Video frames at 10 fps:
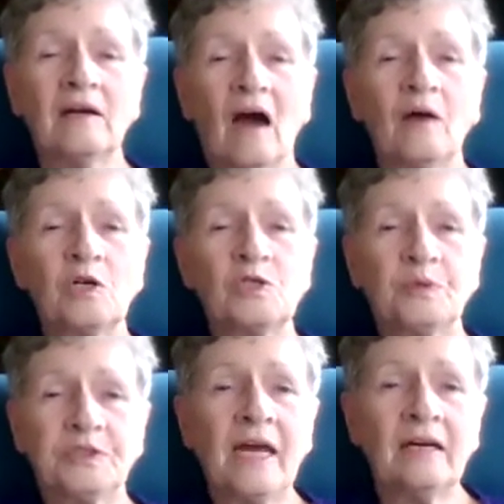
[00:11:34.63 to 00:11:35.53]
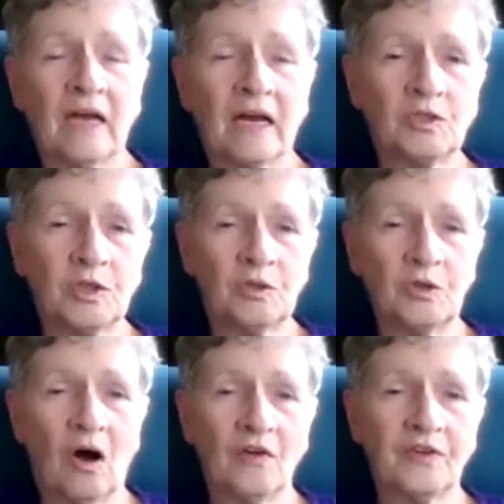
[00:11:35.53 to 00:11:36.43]
I was pretending
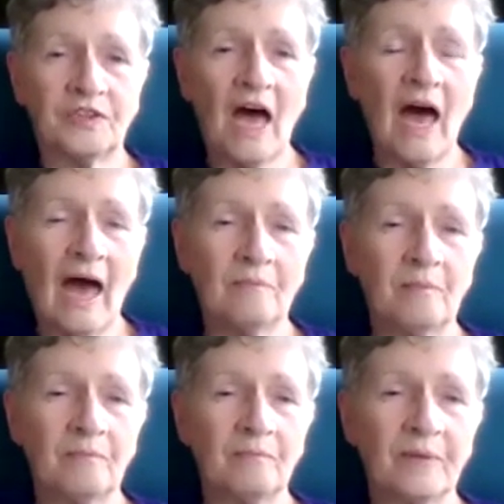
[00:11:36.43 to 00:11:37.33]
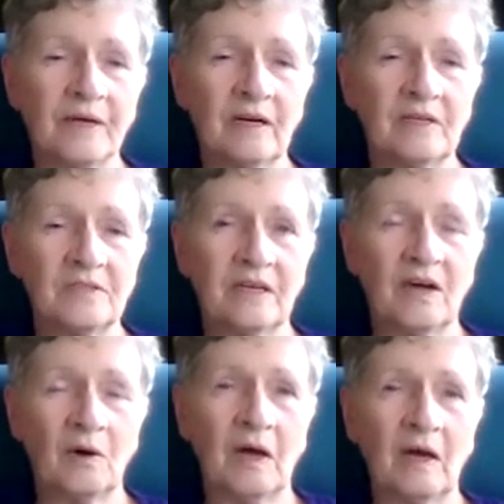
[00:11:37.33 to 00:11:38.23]
to all the time because,
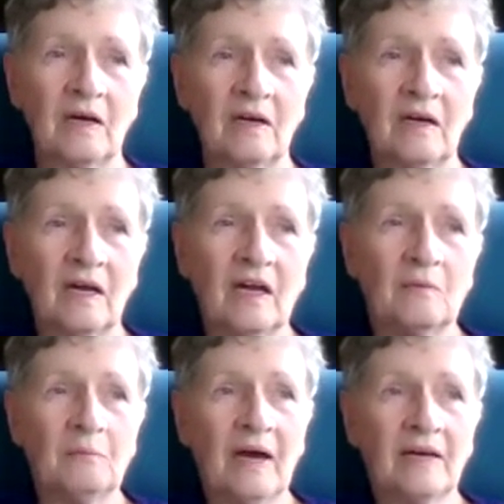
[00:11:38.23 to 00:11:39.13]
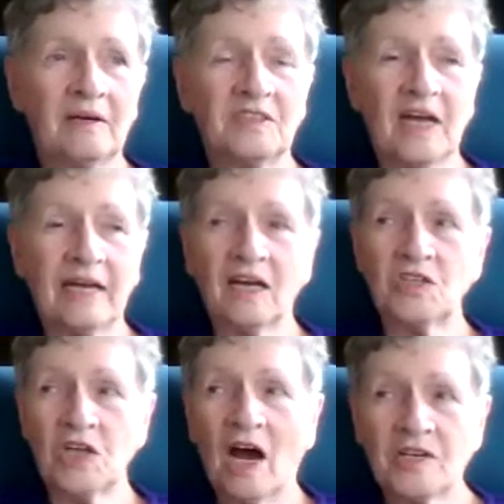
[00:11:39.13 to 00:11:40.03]
but taking
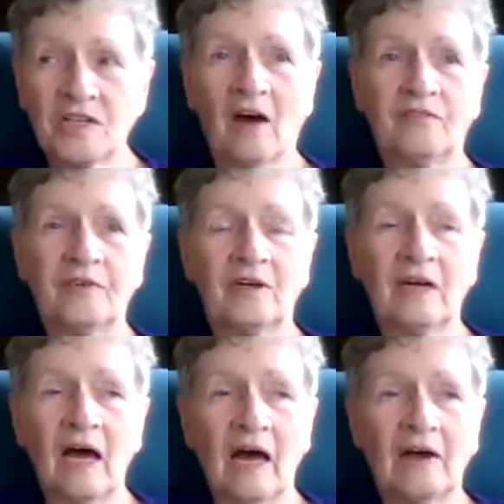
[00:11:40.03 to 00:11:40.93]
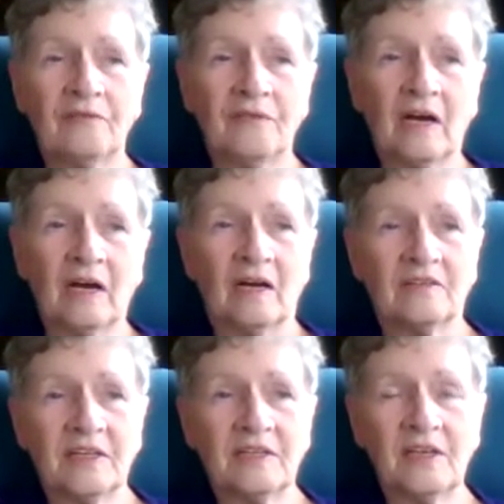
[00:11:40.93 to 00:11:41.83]
charge of your life
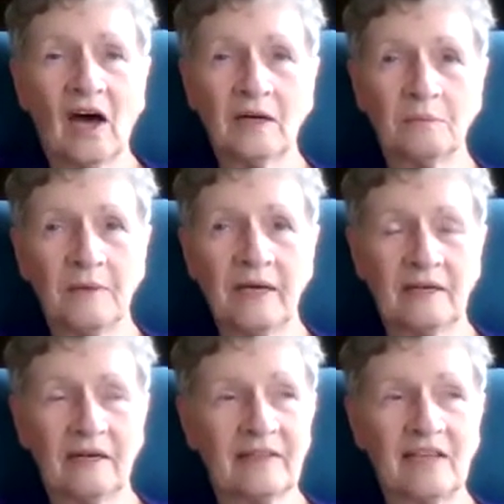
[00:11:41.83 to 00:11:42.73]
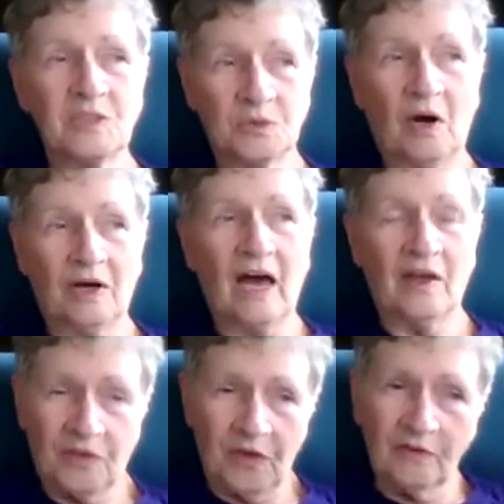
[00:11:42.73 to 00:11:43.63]
did not mean, and that's what I
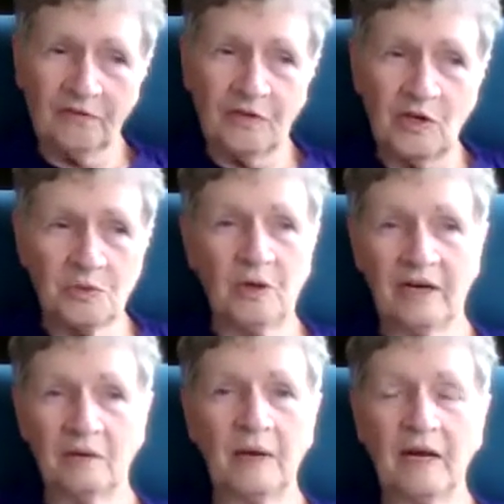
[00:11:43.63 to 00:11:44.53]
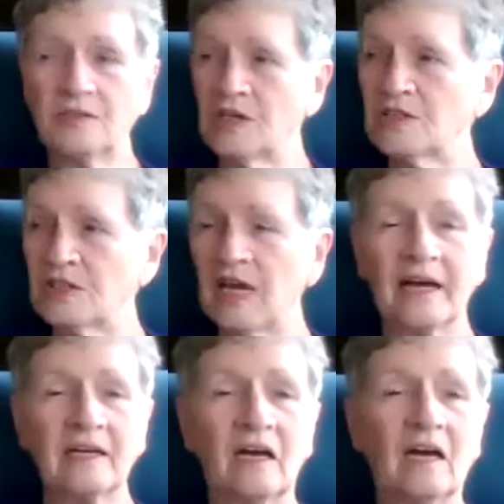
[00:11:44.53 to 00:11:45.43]
thought first, what it means is
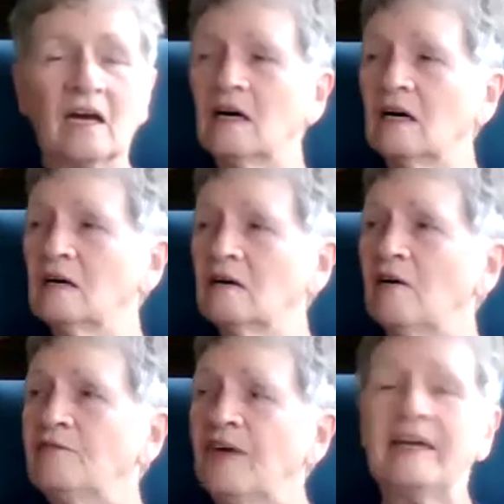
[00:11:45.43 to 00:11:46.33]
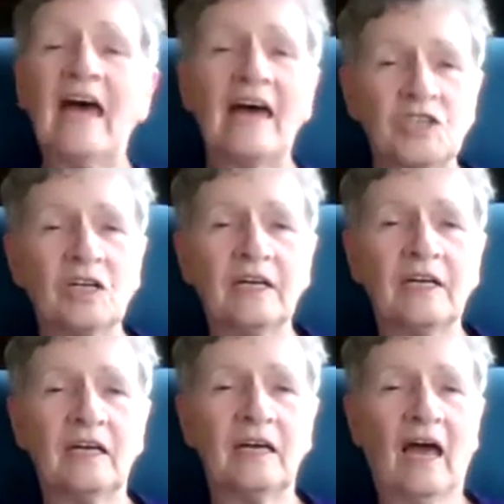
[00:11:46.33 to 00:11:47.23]
like
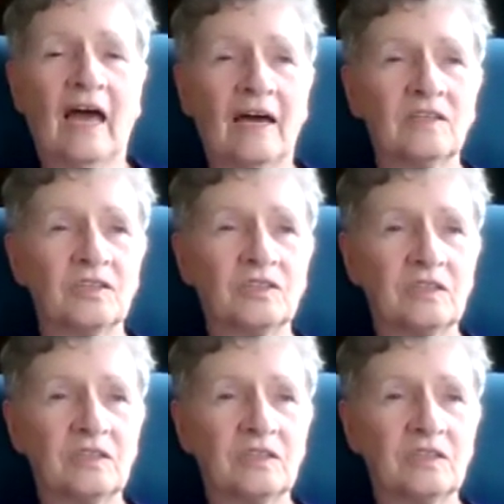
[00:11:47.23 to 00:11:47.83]
financially and